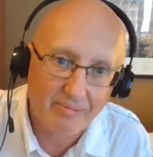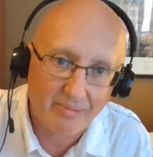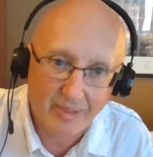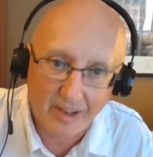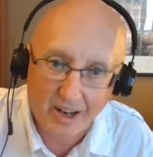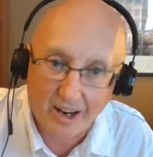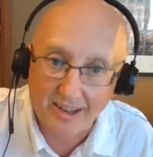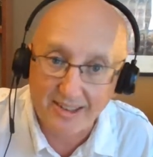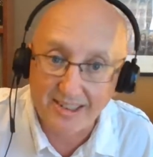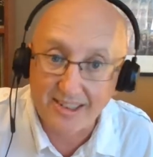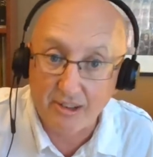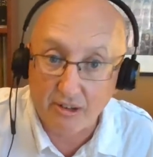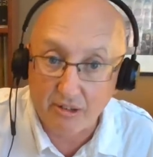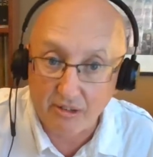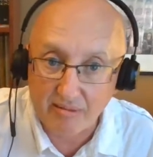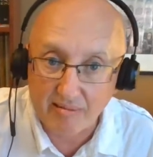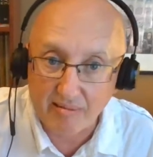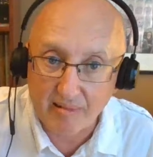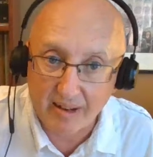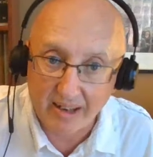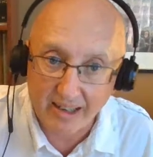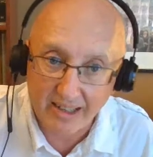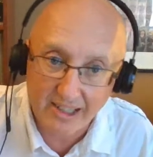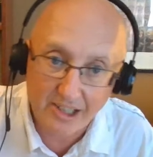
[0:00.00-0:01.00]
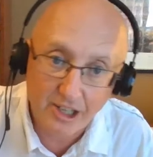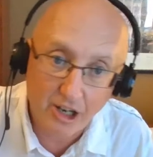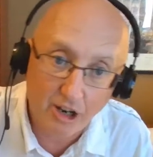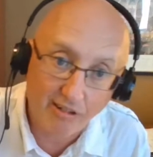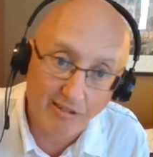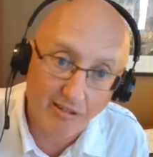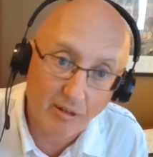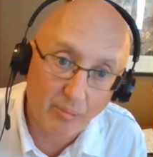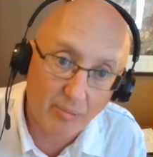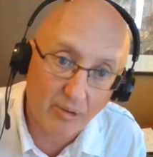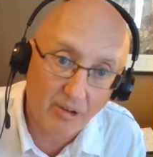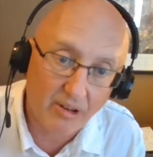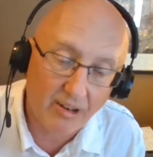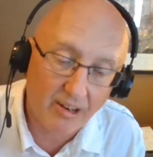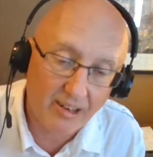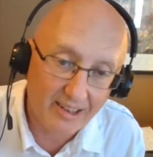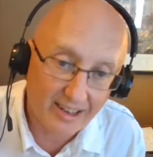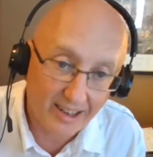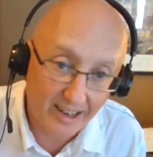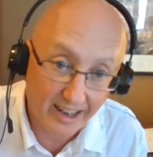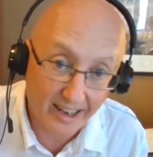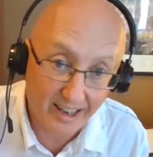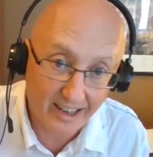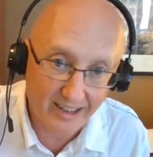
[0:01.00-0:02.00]
not so great, terrible
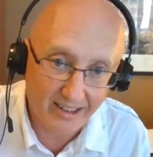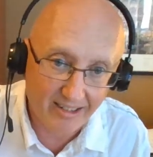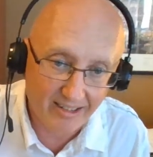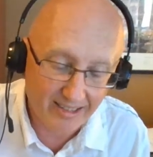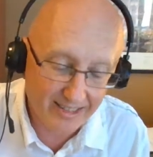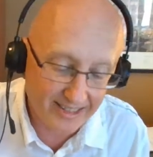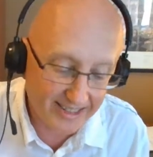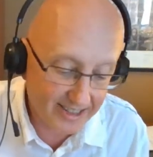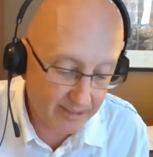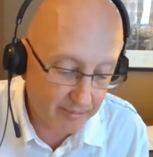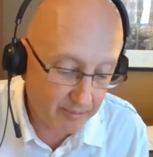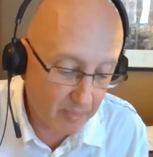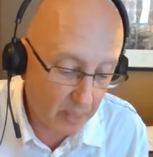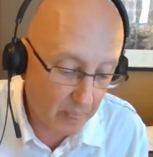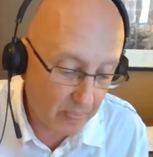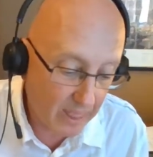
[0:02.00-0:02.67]
leaders,